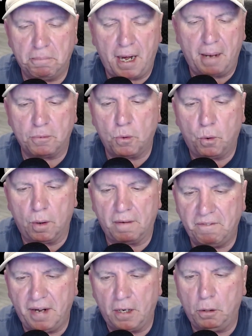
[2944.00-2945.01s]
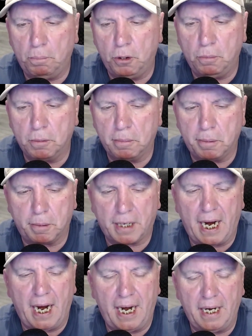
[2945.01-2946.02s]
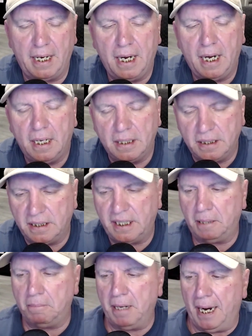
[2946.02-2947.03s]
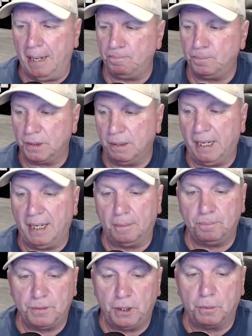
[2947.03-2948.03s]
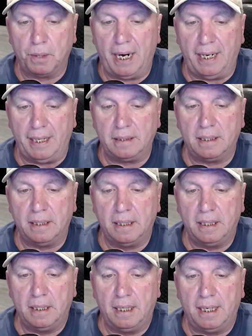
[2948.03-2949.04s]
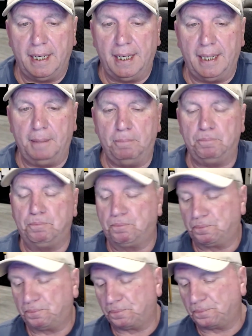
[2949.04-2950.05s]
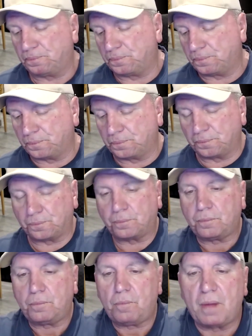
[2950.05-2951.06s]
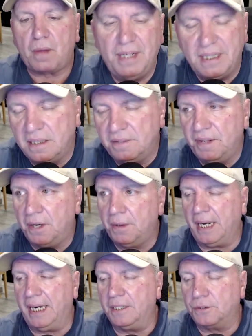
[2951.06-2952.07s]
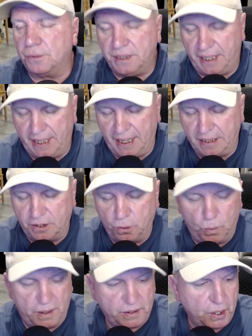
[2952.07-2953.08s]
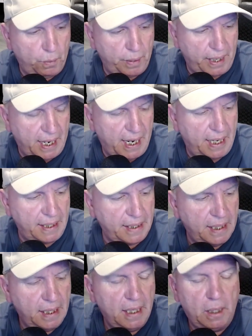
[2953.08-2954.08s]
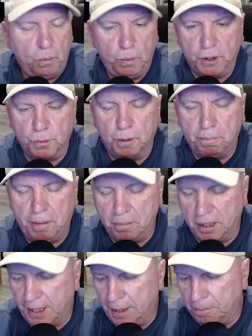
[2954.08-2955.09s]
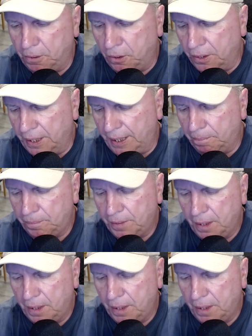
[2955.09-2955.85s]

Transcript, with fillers: and popcorn, fellow Boomer Brigade, Z Man. Well, you're right. Um, this is very interesting as to what's going on with the Republican Party